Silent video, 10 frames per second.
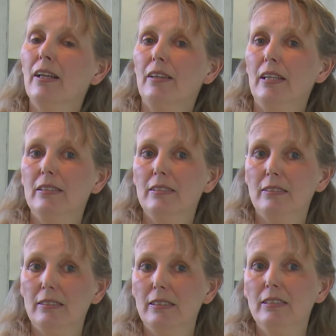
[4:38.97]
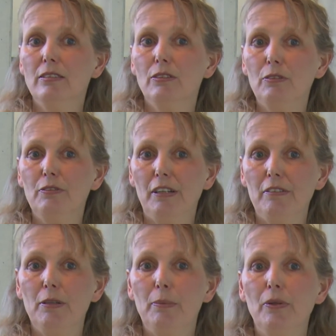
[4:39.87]
that the statistical
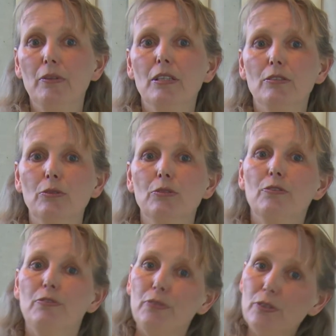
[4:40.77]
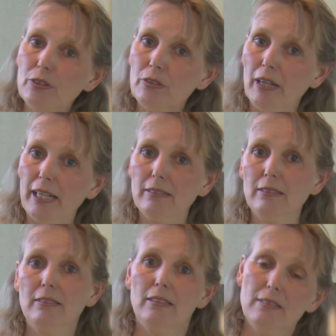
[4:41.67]
variable is on the vertical
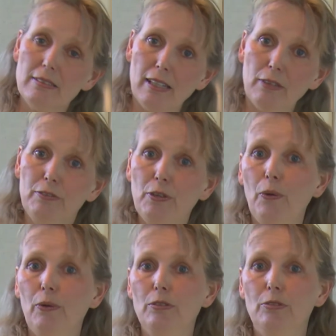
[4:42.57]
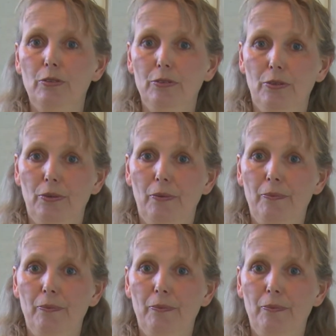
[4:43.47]
axis instead of the horizontal.